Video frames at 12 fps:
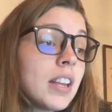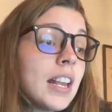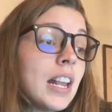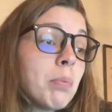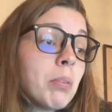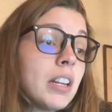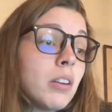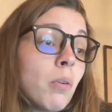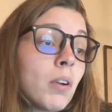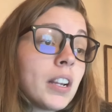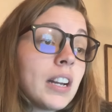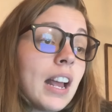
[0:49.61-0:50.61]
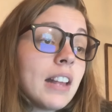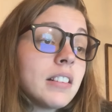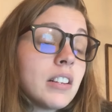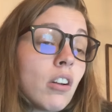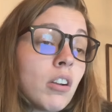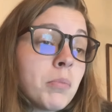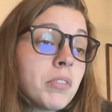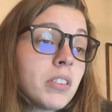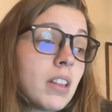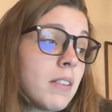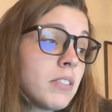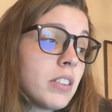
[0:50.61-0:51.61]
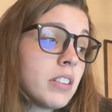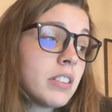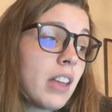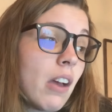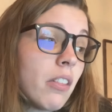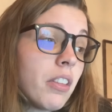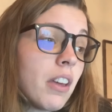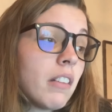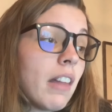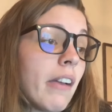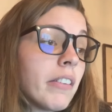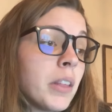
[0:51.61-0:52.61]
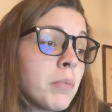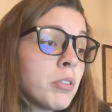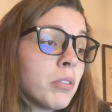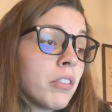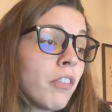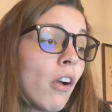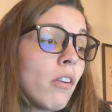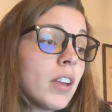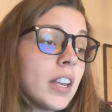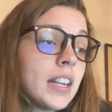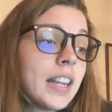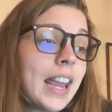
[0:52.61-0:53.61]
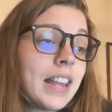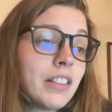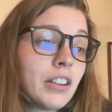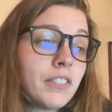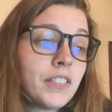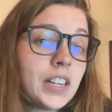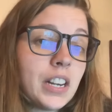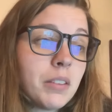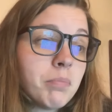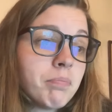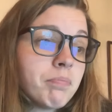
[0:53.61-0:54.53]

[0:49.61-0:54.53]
He planned to organize and arm the slaves in the South, allowing them to revolt and gain their freedom.